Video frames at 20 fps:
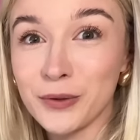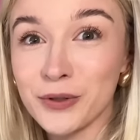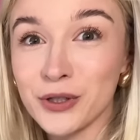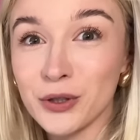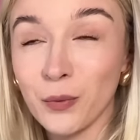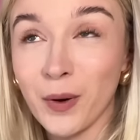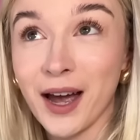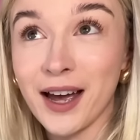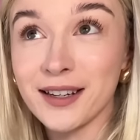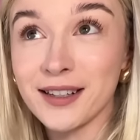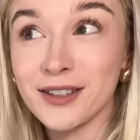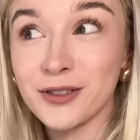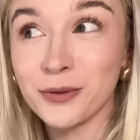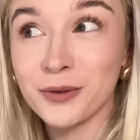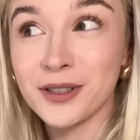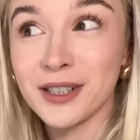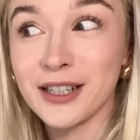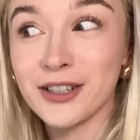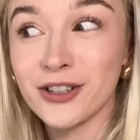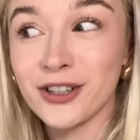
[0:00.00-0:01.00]
sweaters or
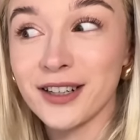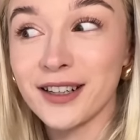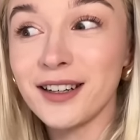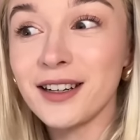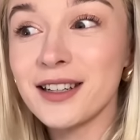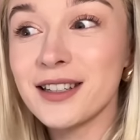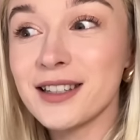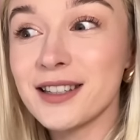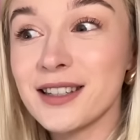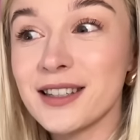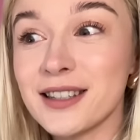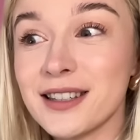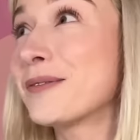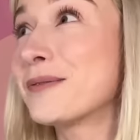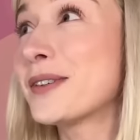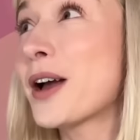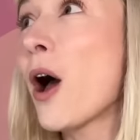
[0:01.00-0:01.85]
t-shirts.